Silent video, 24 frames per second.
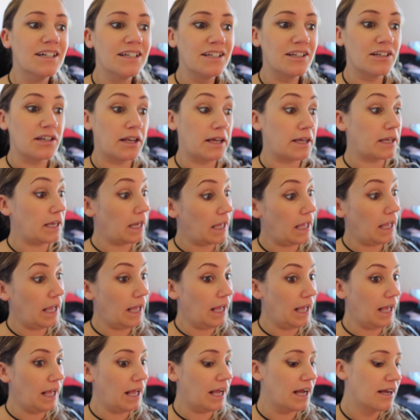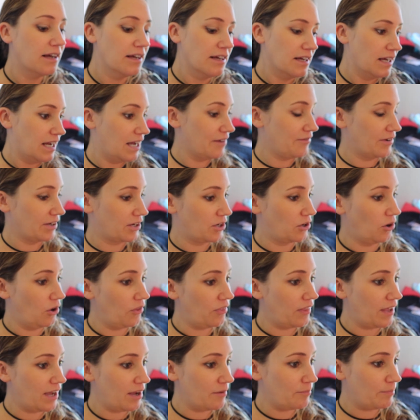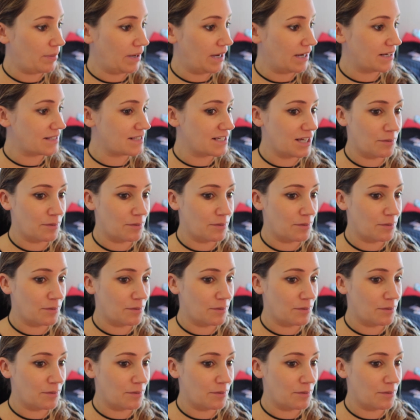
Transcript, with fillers: you're like ah have I got that backed